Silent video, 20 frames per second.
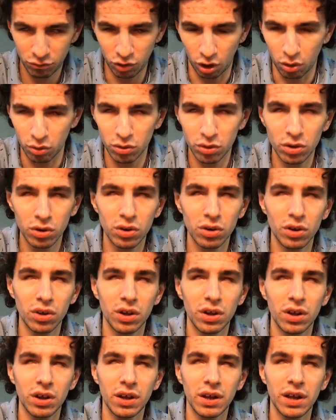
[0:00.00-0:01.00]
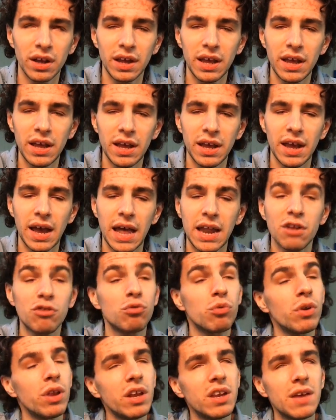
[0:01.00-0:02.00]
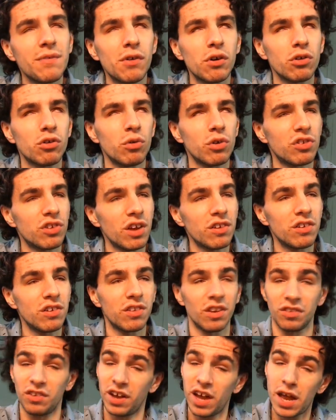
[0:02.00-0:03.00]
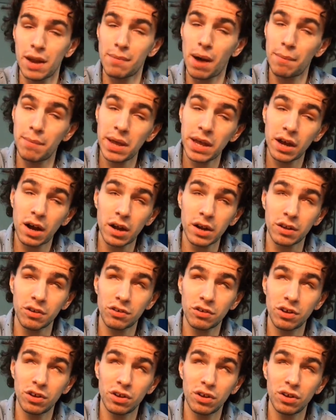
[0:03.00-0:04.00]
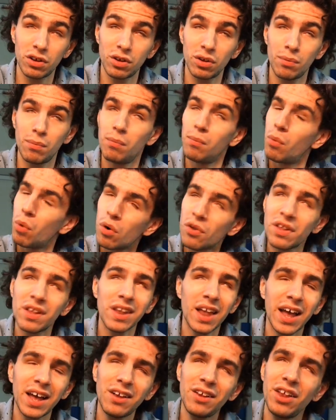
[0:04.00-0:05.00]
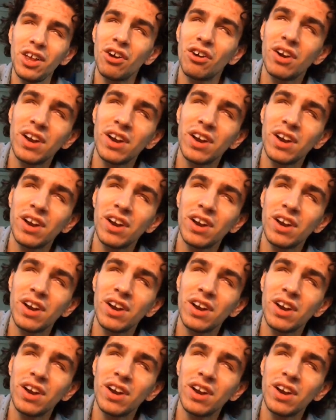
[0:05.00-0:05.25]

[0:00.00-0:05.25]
so, and it's really difficult to assess these things again about being honest. More than likely,